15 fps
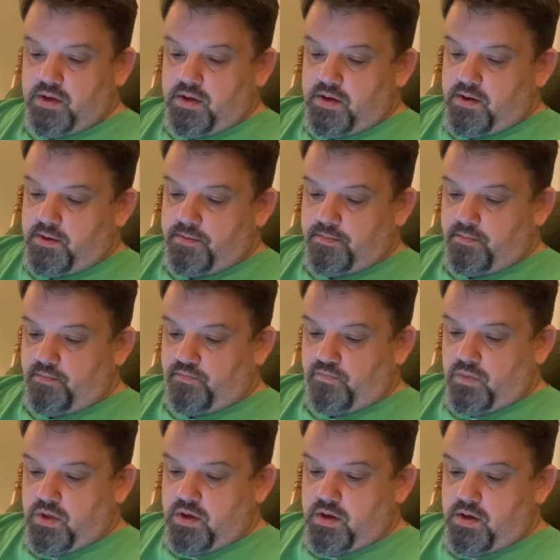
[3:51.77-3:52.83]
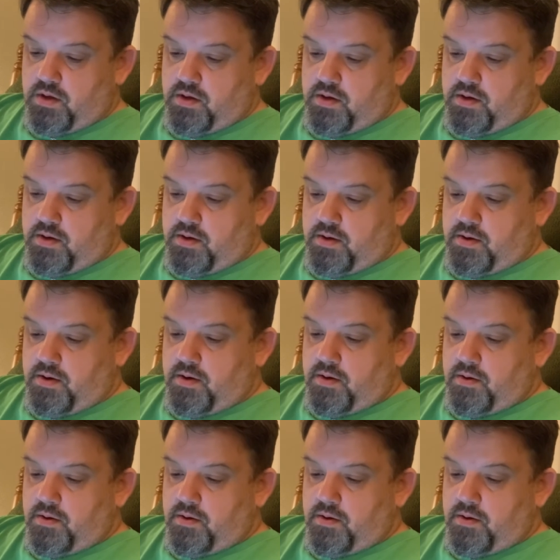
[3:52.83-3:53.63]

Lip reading: Nobody speaks.